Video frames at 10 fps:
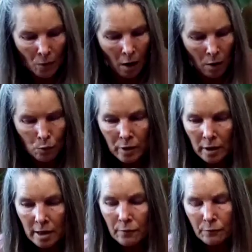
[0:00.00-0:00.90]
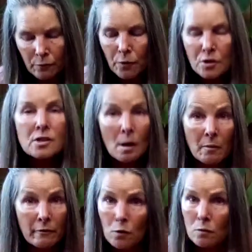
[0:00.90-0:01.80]
are really for
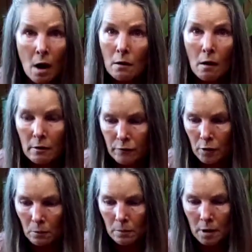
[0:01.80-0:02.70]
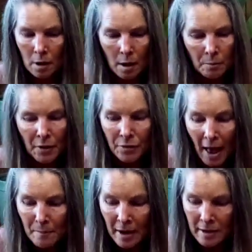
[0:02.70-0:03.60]
some of you, not all of you, but
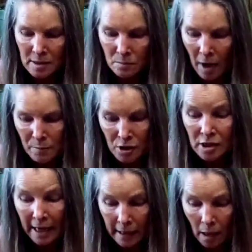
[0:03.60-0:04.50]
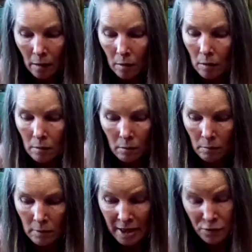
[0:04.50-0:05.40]
that is, I'm just getting,
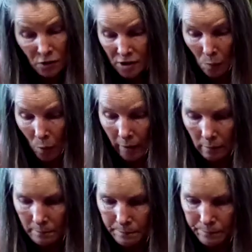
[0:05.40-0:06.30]
that's for someone.